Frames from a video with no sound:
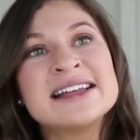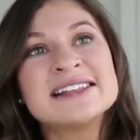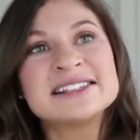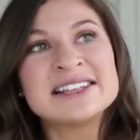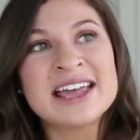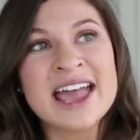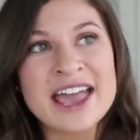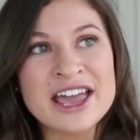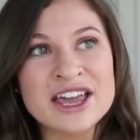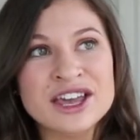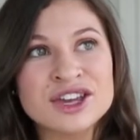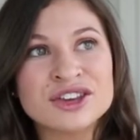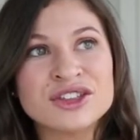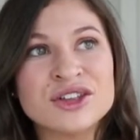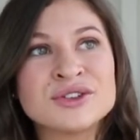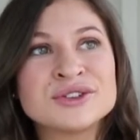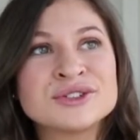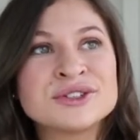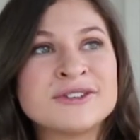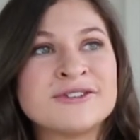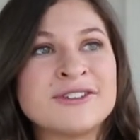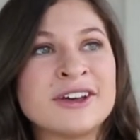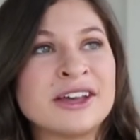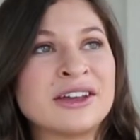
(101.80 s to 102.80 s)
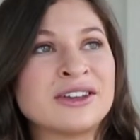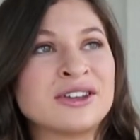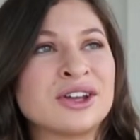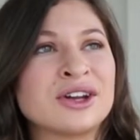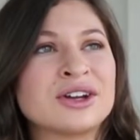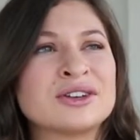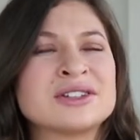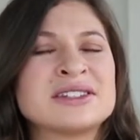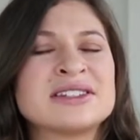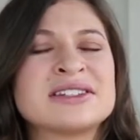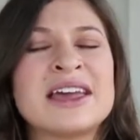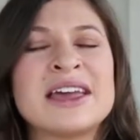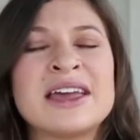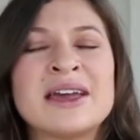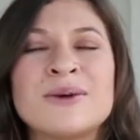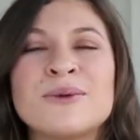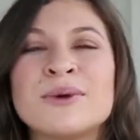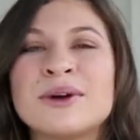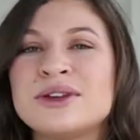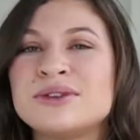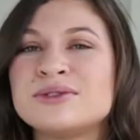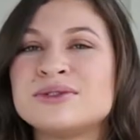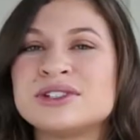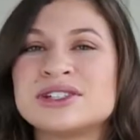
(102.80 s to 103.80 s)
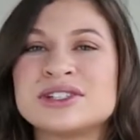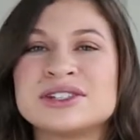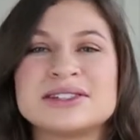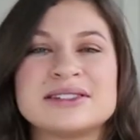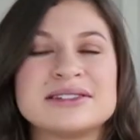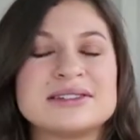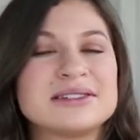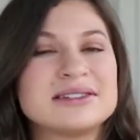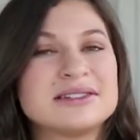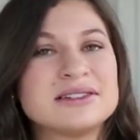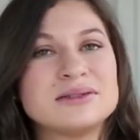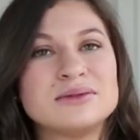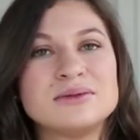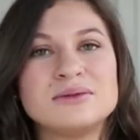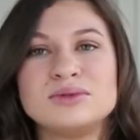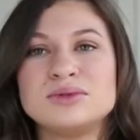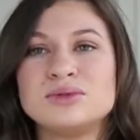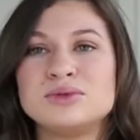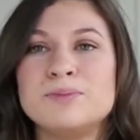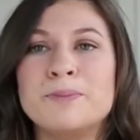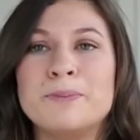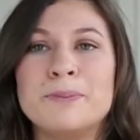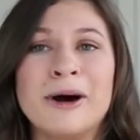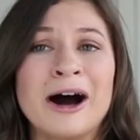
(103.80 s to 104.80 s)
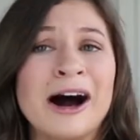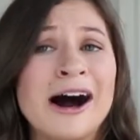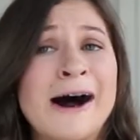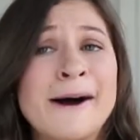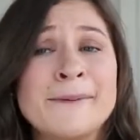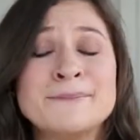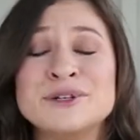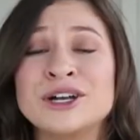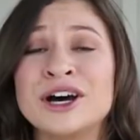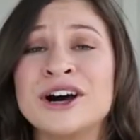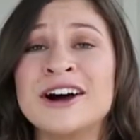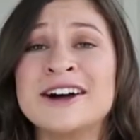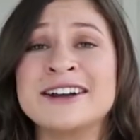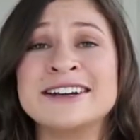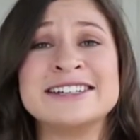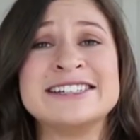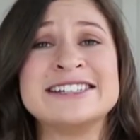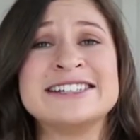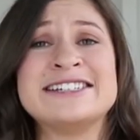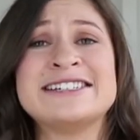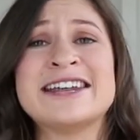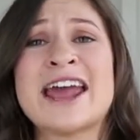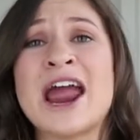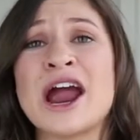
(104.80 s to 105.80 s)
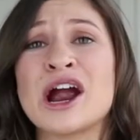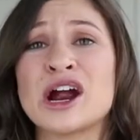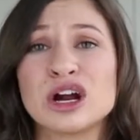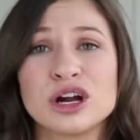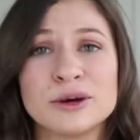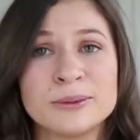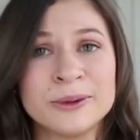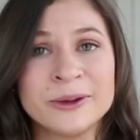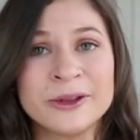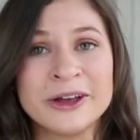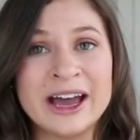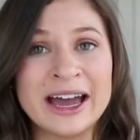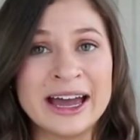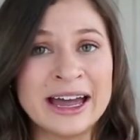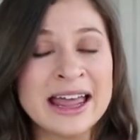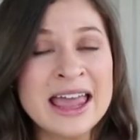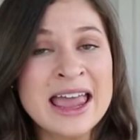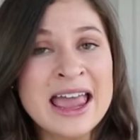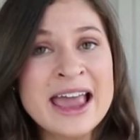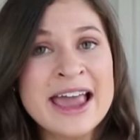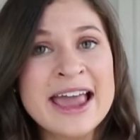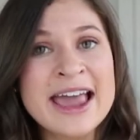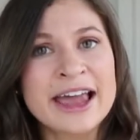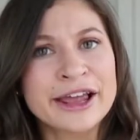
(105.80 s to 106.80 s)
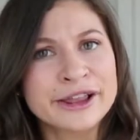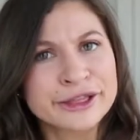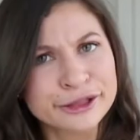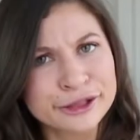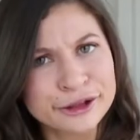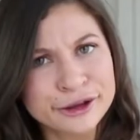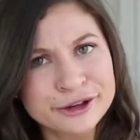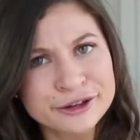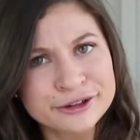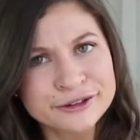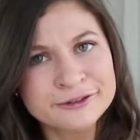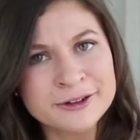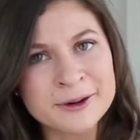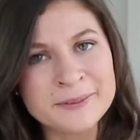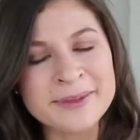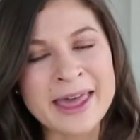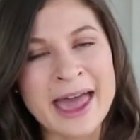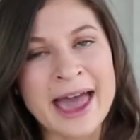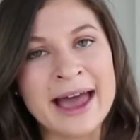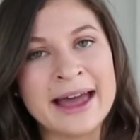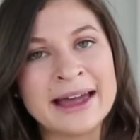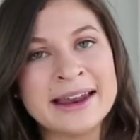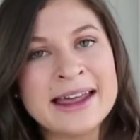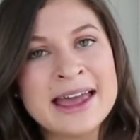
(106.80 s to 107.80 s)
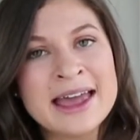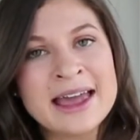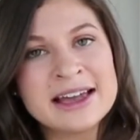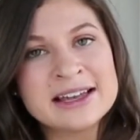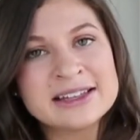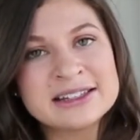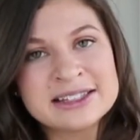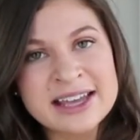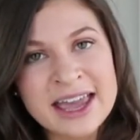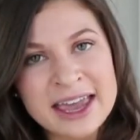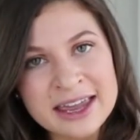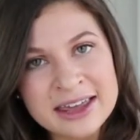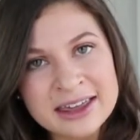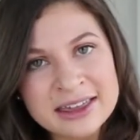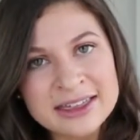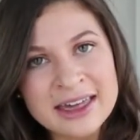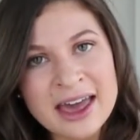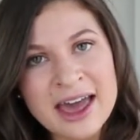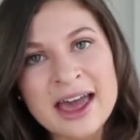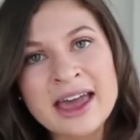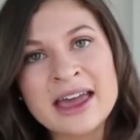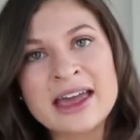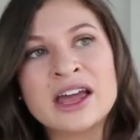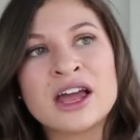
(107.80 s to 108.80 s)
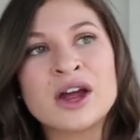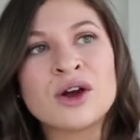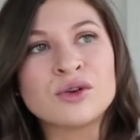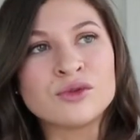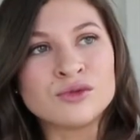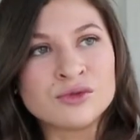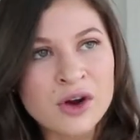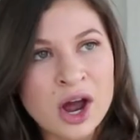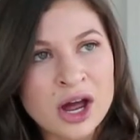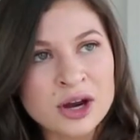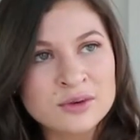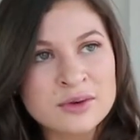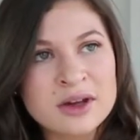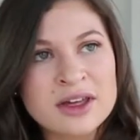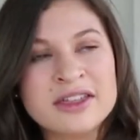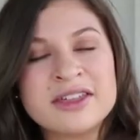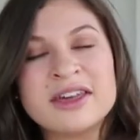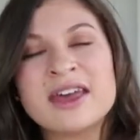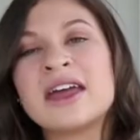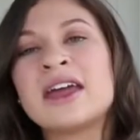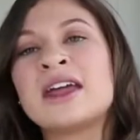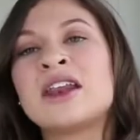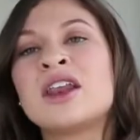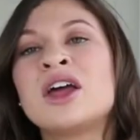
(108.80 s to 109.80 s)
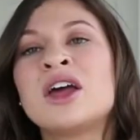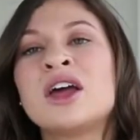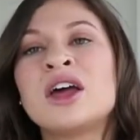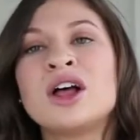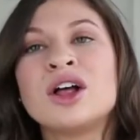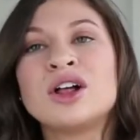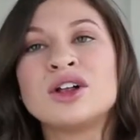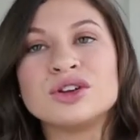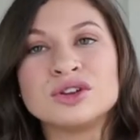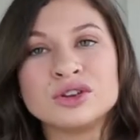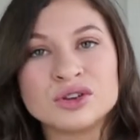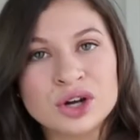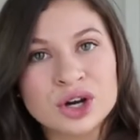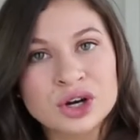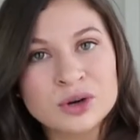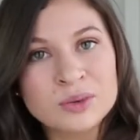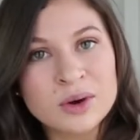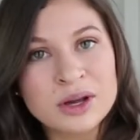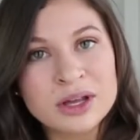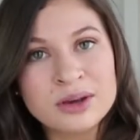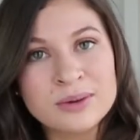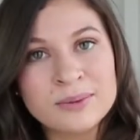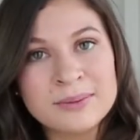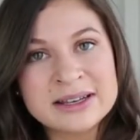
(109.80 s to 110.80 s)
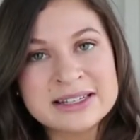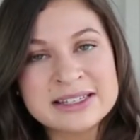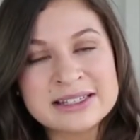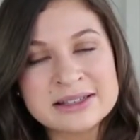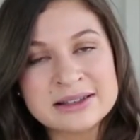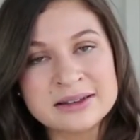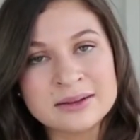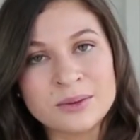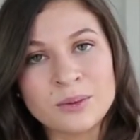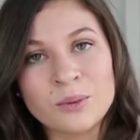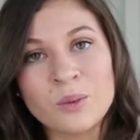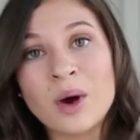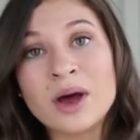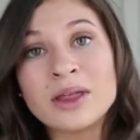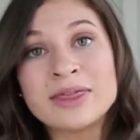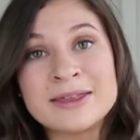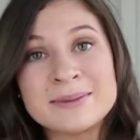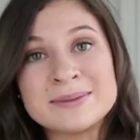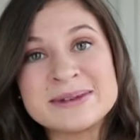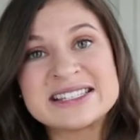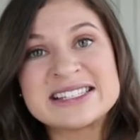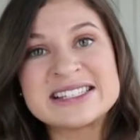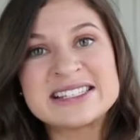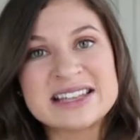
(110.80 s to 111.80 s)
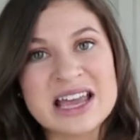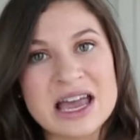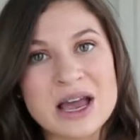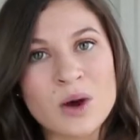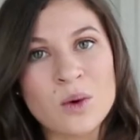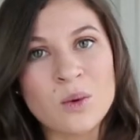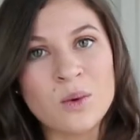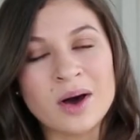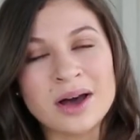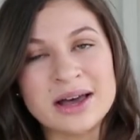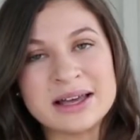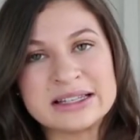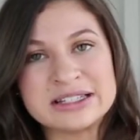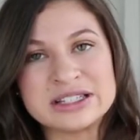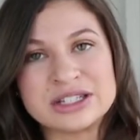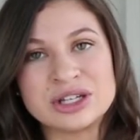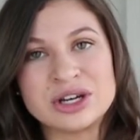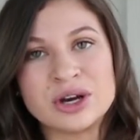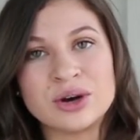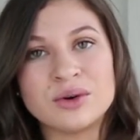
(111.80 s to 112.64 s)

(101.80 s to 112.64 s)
Take those failures, take what you just bombed on and did terrible at, and learn from that. Take that, run with it, learn what the mistake was,